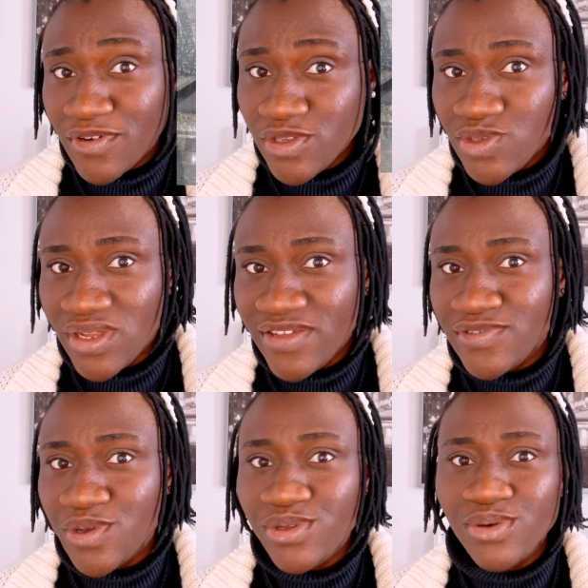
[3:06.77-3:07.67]
you to leave
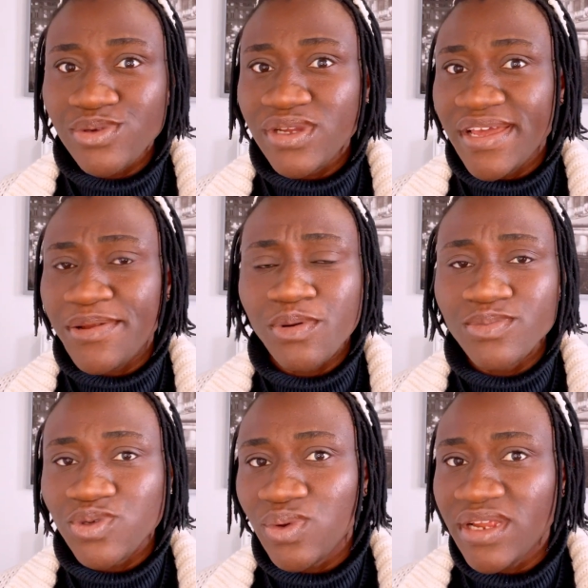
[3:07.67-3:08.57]
so you don't get home
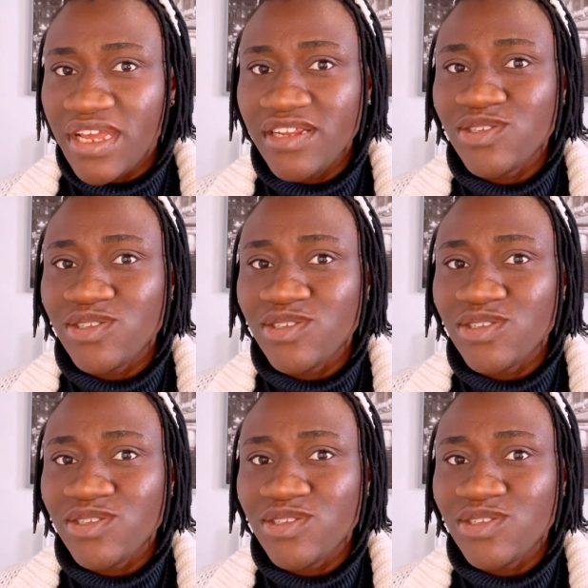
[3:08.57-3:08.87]
so late.